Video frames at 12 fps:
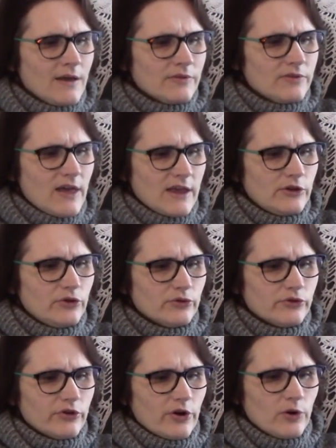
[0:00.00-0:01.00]
"Thank you,
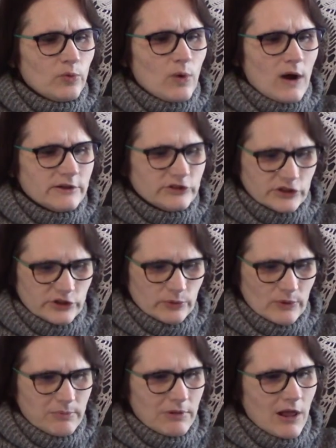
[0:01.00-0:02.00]
sir," Washington
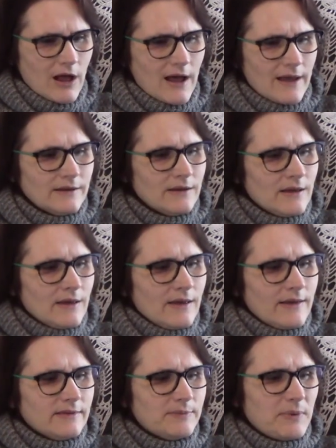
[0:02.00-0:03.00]
replied.
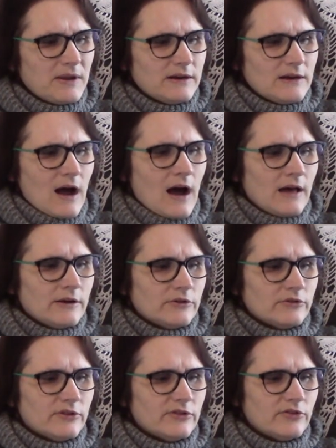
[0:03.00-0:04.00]
"It's been an honor
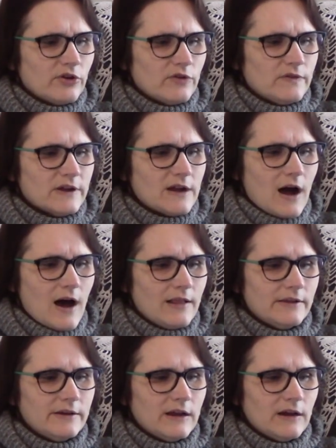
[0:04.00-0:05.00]
to serve the
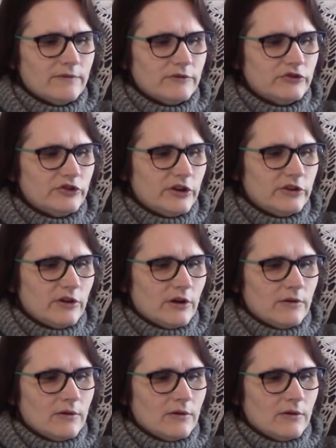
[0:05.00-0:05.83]
colony of Virginia.